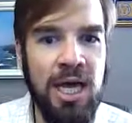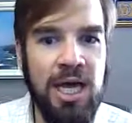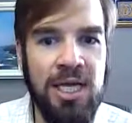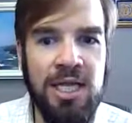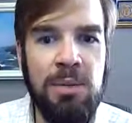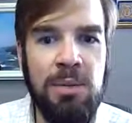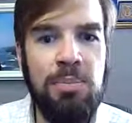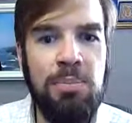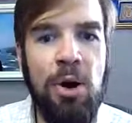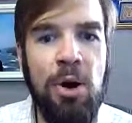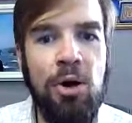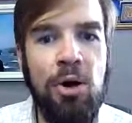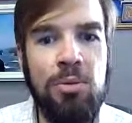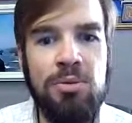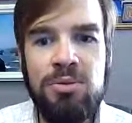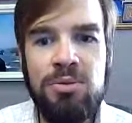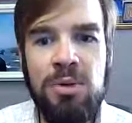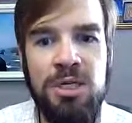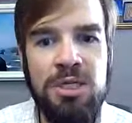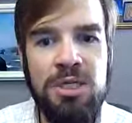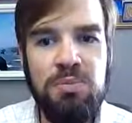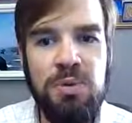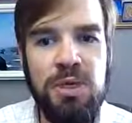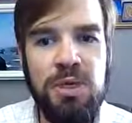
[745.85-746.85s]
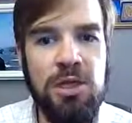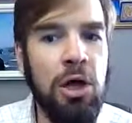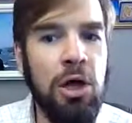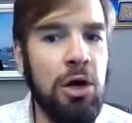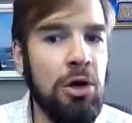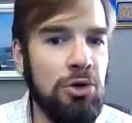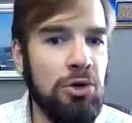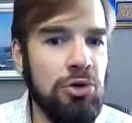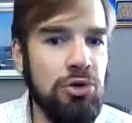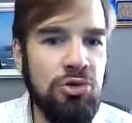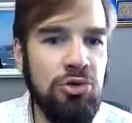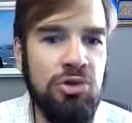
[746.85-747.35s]
that poems must be
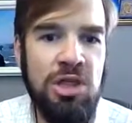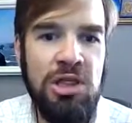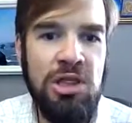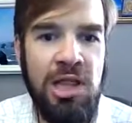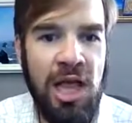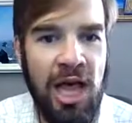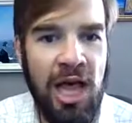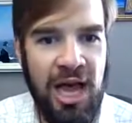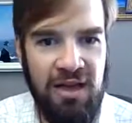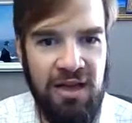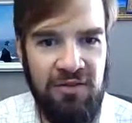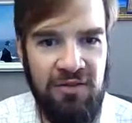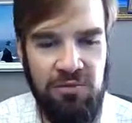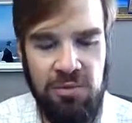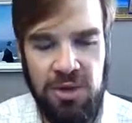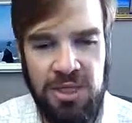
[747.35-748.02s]
larger than life,